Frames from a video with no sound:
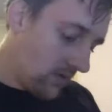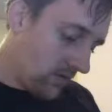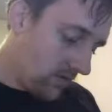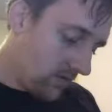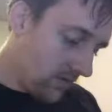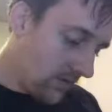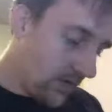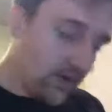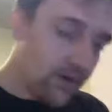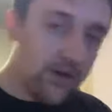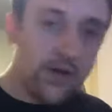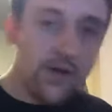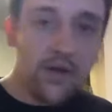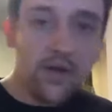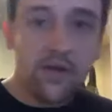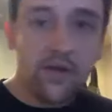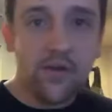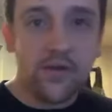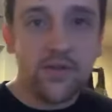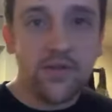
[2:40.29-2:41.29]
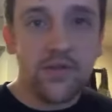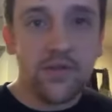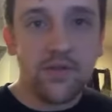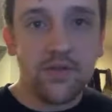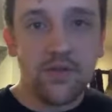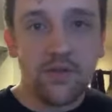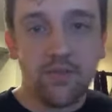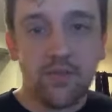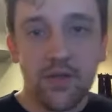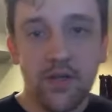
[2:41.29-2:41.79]
right now, I got a cozy little
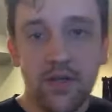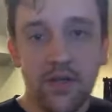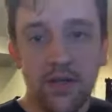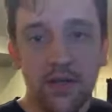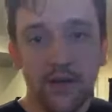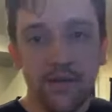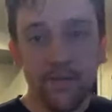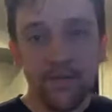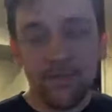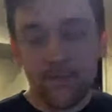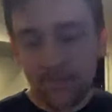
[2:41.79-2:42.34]
spot here.